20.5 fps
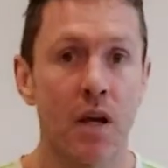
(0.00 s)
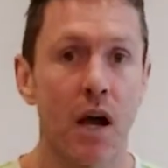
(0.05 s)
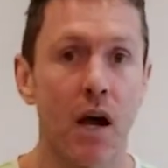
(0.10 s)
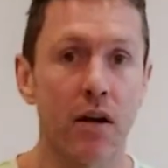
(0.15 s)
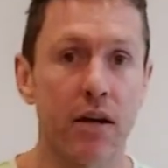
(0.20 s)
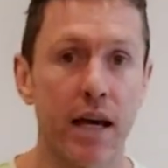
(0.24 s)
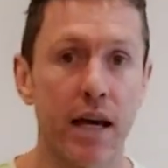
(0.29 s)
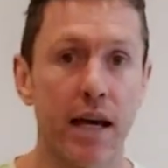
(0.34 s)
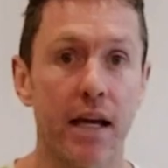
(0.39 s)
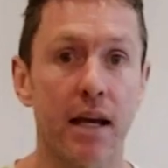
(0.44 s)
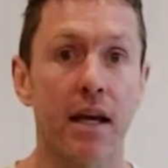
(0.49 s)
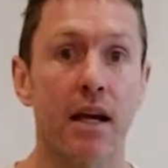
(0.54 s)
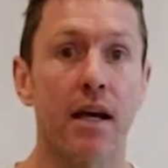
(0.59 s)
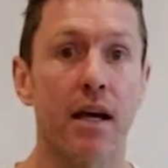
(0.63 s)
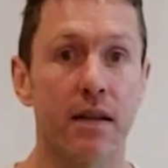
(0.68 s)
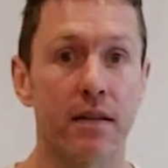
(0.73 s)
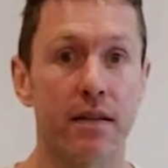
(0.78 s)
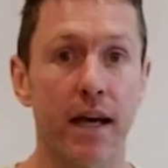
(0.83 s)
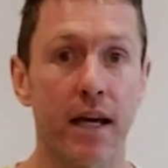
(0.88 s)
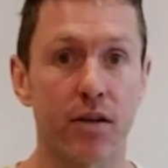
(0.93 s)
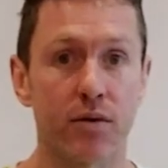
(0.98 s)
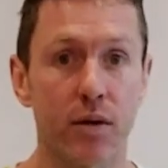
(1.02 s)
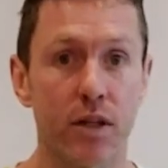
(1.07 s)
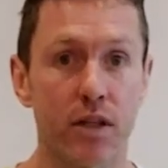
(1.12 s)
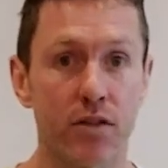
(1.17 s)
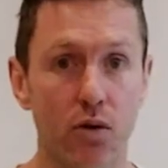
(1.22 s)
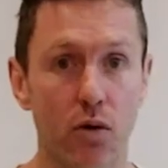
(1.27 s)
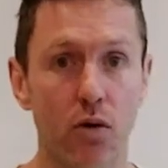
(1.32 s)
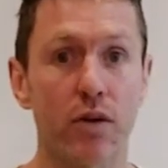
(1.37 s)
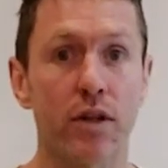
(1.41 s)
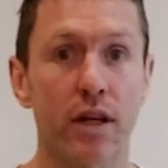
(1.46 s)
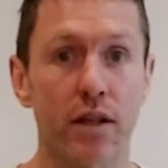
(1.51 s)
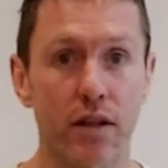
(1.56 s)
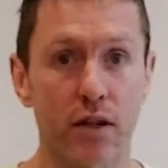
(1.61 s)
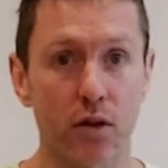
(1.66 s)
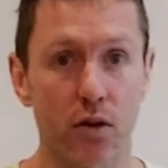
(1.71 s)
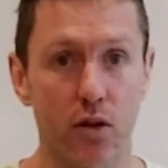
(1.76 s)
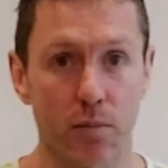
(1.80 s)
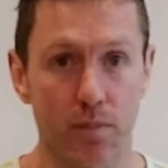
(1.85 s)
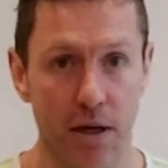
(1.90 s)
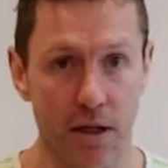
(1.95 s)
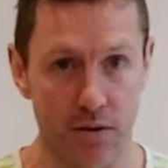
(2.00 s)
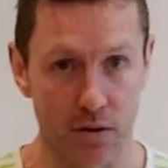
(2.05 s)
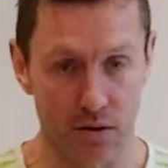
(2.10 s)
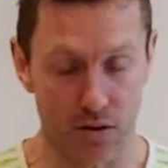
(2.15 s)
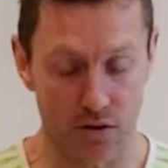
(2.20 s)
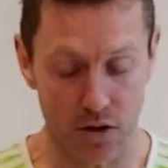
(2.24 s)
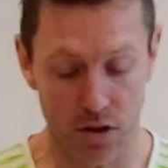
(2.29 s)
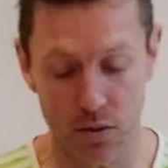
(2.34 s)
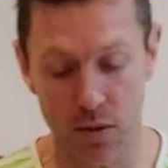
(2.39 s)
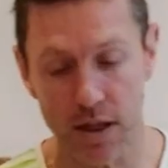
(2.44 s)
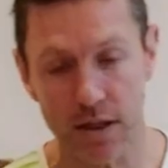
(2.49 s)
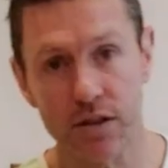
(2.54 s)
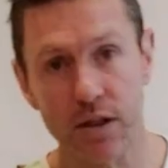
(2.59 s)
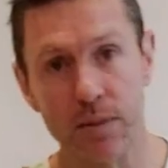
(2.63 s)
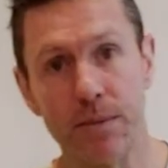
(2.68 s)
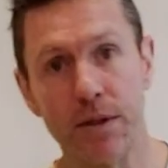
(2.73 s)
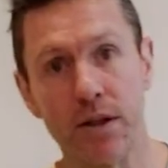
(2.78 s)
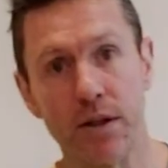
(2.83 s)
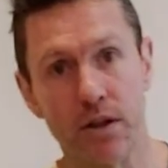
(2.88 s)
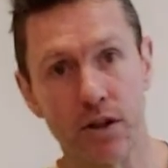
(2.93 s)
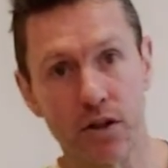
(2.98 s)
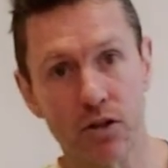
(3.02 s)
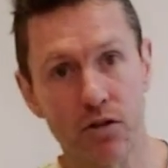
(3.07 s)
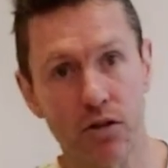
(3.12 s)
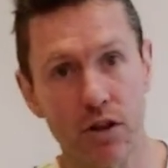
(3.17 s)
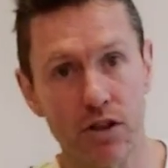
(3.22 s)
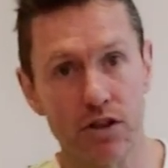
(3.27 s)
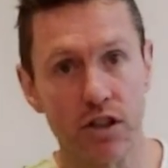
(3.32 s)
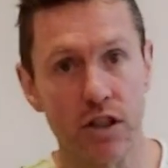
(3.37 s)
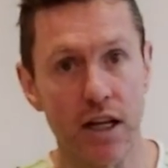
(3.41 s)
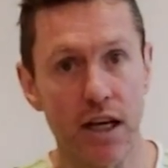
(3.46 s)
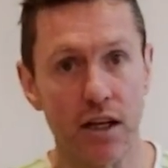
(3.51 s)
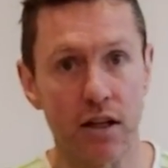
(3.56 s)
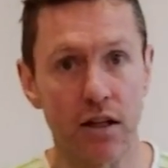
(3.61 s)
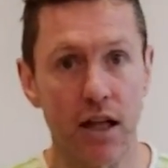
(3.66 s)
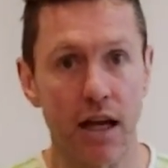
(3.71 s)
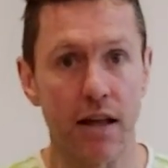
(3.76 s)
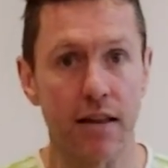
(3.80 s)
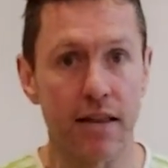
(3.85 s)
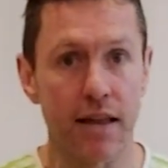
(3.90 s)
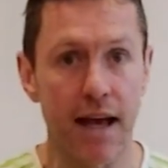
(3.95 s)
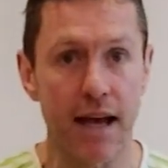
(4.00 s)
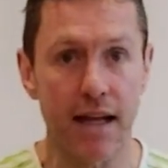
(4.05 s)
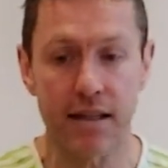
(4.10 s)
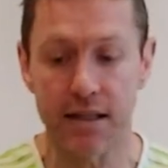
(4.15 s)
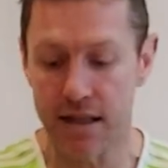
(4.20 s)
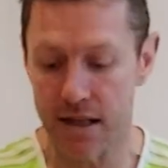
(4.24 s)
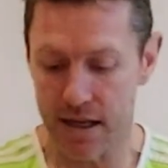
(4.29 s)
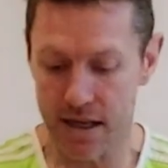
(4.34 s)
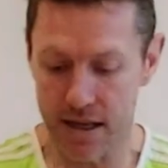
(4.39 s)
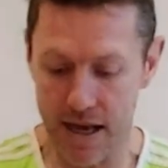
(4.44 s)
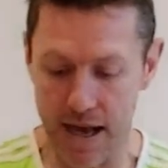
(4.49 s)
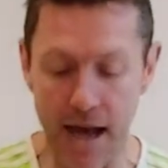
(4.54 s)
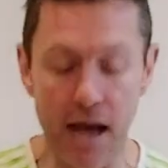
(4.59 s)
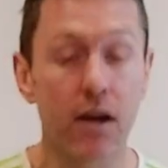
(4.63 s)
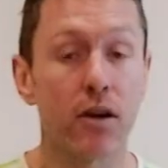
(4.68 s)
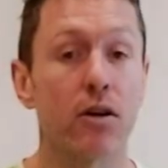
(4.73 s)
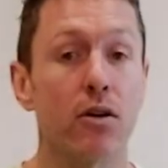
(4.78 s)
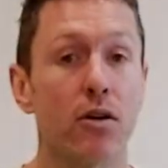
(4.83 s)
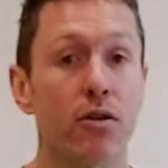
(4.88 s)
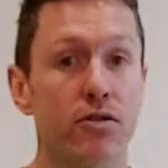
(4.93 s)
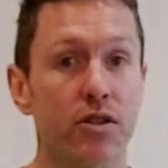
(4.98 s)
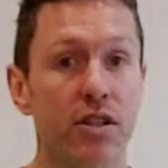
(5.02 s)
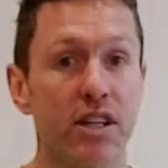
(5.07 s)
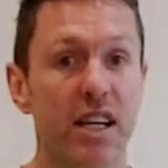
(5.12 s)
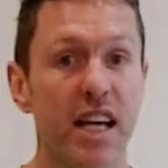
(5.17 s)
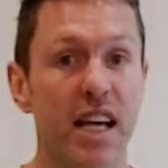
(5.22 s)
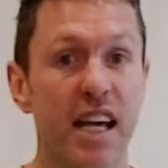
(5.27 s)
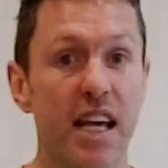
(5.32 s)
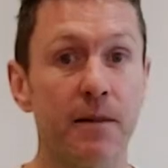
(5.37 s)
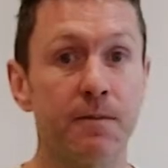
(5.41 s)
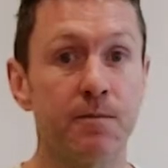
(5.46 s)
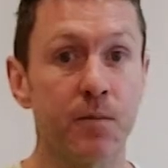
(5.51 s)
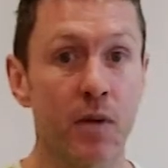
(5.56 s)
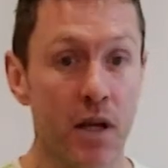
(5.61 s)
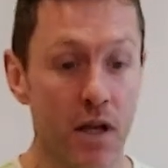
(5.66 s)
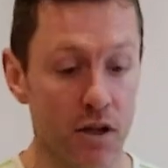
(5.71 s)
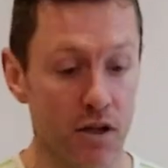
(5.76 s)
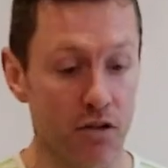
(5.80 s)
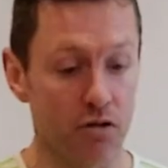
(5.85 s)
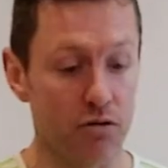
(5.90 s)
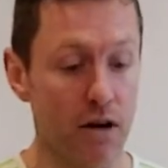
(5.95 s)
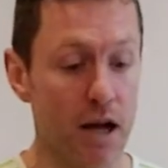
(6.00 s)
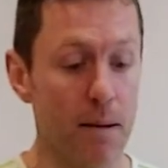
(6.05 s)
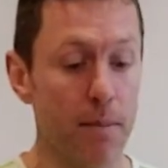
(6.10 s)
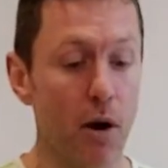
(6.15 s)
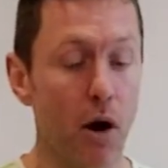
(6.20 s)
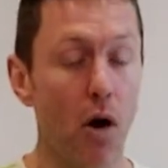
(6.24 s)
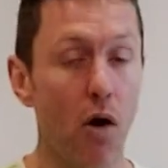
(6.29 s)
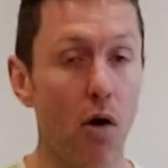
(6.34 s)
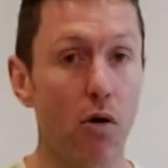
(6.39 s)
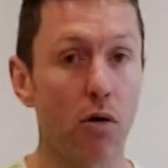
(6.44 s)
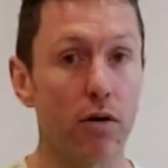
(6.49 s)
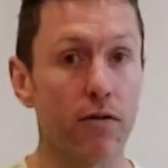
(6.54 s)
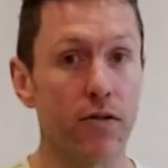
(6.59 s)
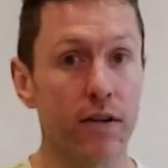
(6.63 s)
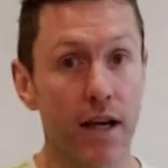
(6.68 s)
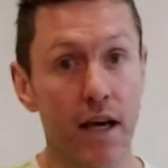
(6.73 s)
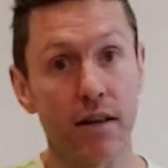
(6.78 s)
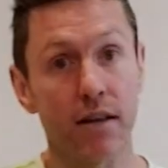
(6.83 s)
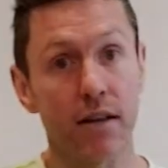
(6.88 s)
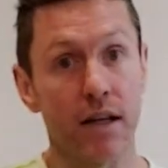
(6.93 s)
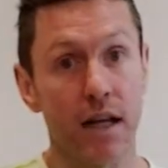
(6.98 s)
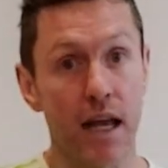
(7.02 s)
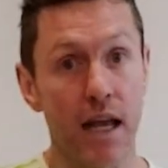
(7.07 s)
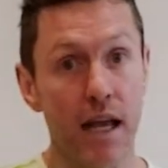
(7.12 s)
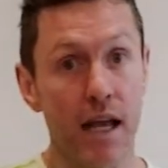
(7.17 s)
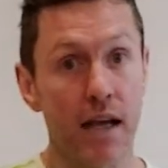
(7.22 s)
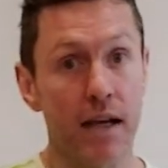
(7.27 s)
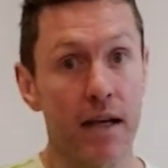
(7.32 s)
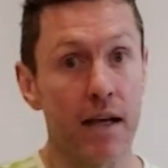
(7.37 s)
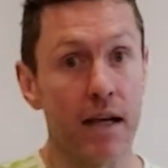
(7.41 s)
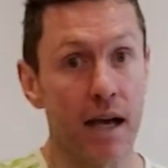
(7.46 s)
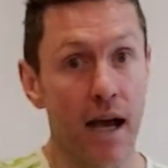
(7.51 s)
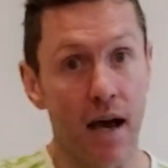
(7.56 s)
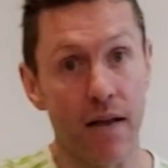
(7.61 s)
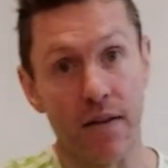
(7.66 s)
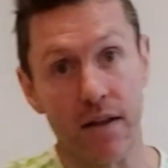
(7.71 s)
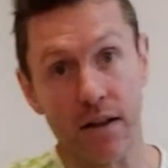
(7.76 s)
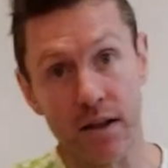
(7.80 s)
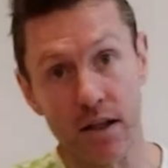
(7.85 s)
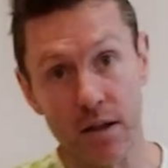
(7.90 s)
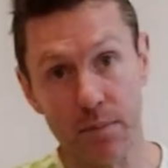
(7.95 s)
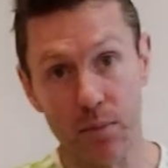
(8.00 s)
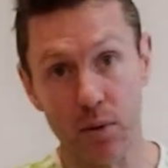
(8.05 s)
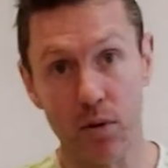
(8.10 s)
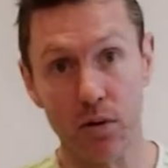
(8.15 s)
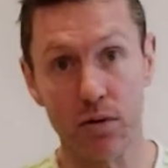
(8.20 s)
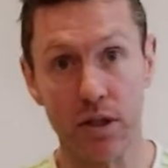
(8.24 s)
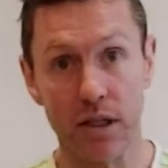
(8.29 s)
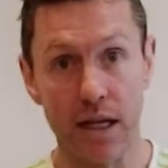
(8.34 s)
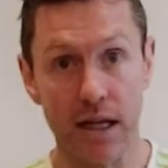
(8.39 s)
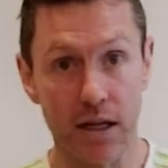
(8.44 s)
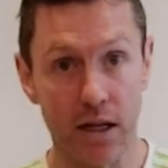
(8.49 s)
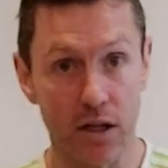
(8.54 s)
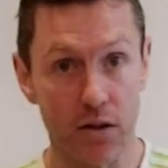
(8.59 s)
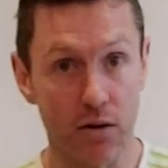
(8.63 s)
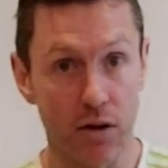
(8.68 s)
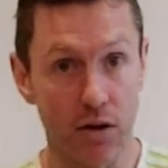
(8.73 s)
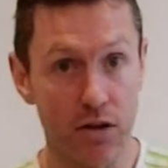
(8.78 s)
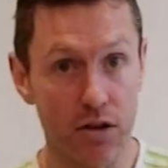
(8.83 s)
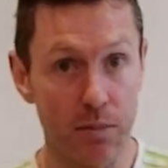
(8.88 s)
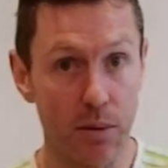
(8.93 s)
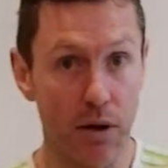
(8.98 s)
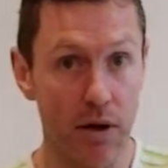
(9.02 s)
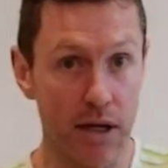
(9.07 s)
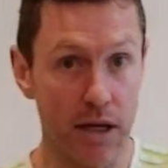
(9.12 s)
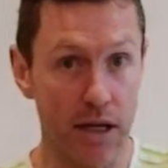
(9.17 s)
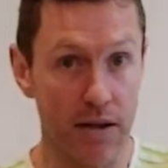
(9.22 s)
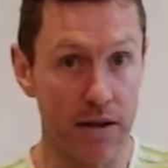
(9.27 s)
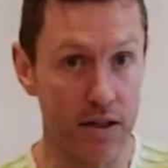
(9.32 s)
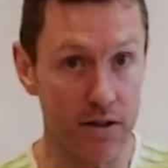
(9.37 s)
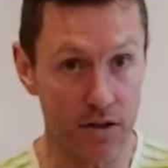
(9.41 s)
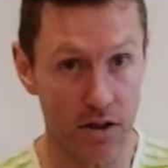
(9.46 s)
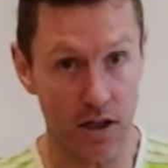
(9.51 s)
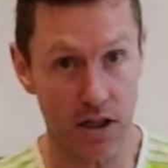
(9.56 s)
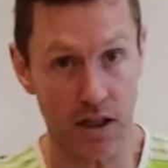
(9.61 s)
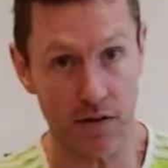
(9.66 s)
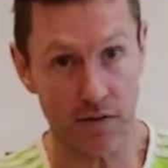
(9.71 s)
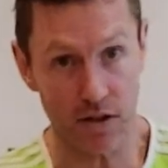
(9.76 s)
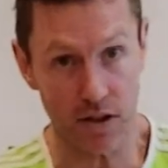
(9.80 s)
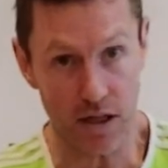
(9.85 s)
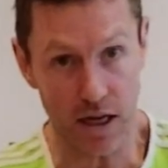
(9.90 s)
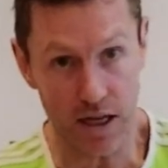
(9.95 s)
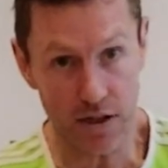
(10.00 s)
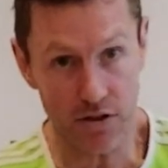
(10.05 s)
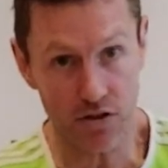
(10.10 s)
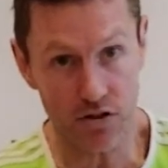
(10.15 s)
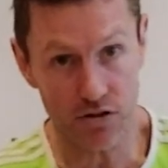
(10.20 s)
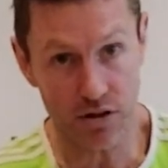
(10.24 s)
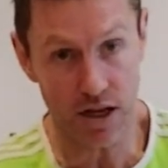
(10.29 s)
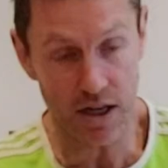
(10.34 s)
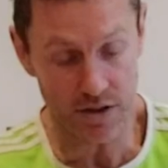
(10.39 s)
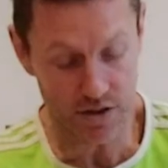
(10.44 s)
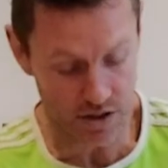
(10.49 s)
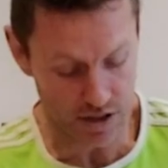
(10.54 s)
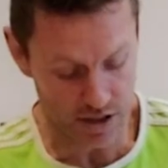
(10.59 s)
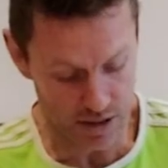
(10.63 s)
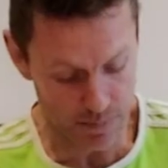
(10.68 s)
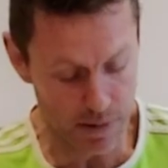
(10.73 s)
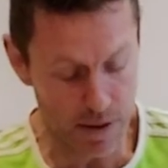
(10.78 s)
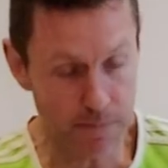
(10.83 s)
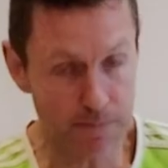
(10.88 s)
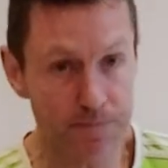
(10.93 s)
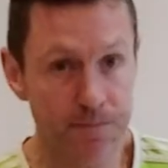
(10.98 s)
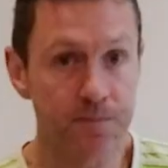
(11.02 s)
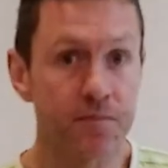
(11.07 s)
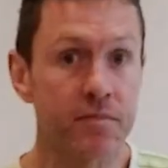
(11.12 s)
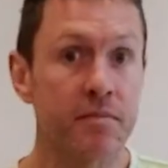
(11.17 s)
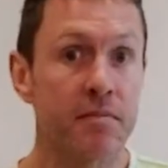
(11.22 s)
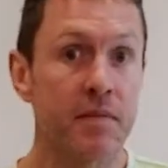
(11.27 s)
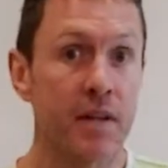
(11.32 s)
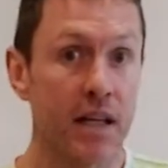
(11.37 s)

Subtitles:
Okay. Next one is all the other glute muscles. So quite simply, you're going to cross your leg like that, ankle on your knee, grab hold of the other knee, and then you're going to pull your leg across your body. And that's going to give you a nice stretch in your bum.